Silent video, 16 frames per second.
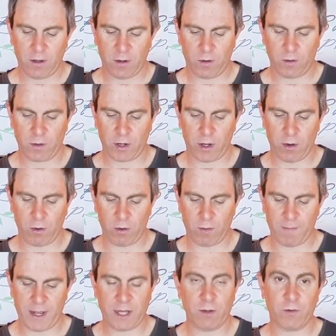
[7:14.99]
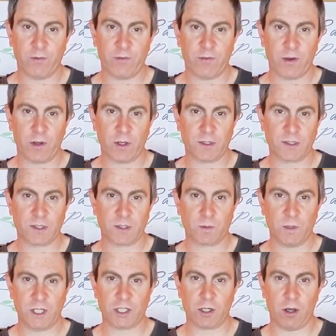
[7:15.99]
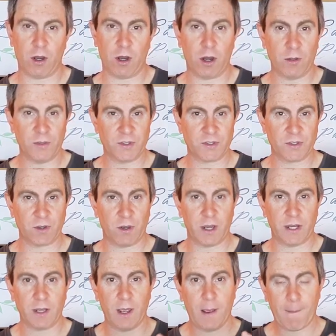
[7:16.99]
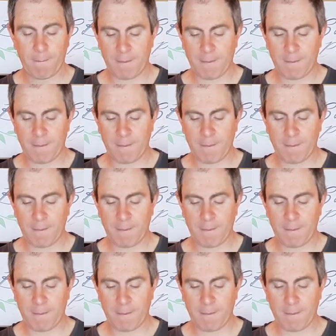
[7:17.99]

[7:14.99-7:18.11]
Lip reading: auto or manual focus switch on the side,